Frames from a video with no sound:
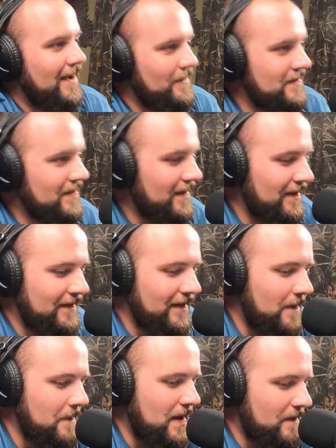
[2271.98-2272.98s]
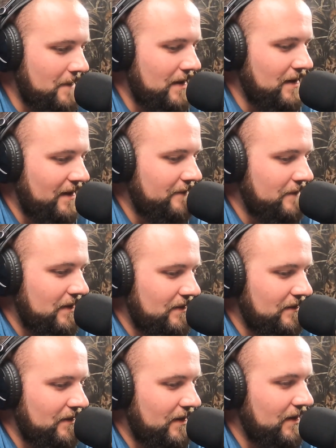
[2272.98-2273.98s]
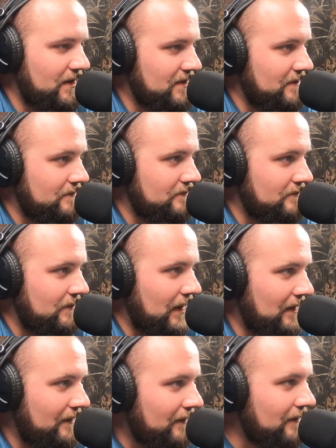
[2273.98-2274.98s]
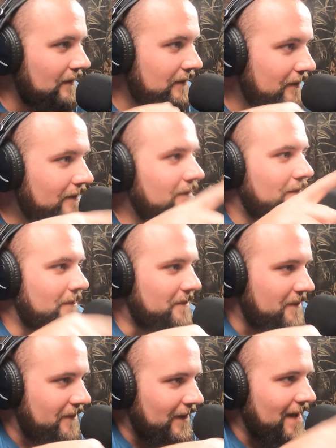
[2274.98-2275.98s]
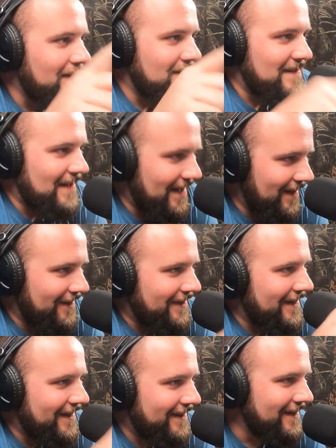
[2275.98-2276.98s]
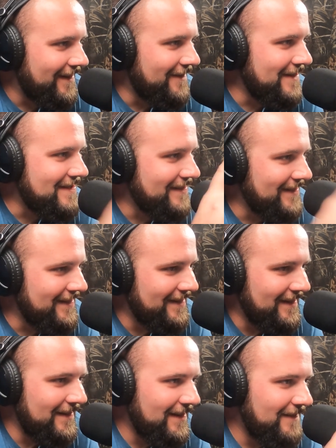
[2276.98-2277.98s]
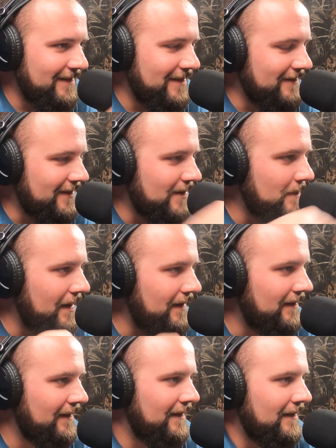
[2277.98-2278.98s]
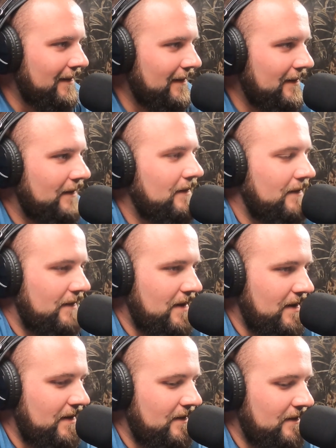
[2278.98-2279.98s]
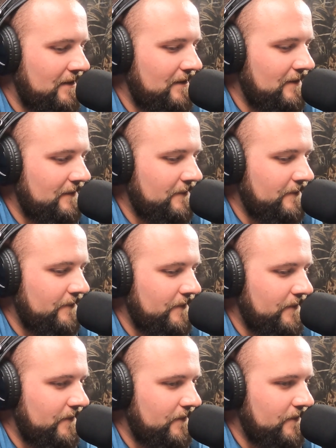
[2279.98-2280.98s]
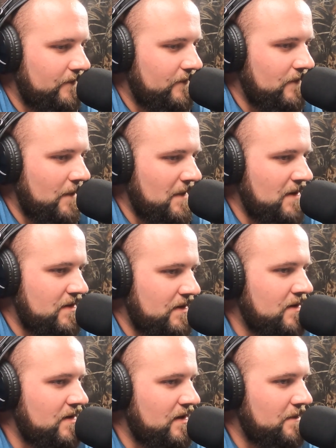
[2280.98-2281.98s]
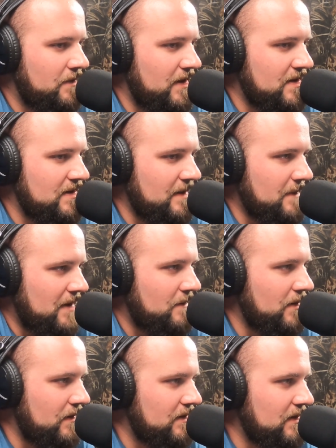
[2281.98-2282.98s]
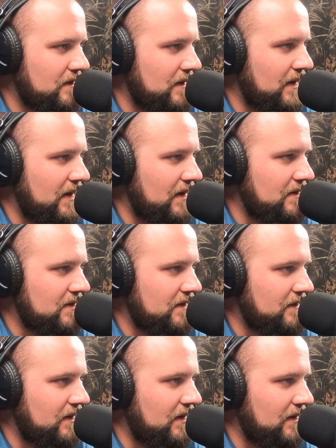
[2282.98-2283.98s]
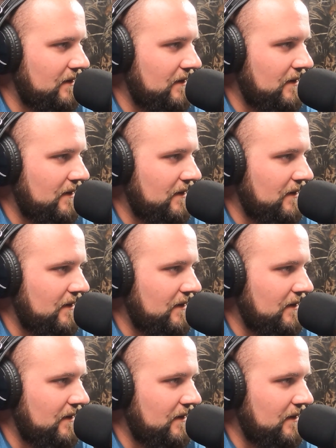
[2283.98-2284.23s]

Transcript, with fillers: was uh I may or may not have been looking at some some flights out there recently. Like I really want to go back. I uh, I mean, there's there's other places. I mean, I want to go see the Grand Canyon stuff like that.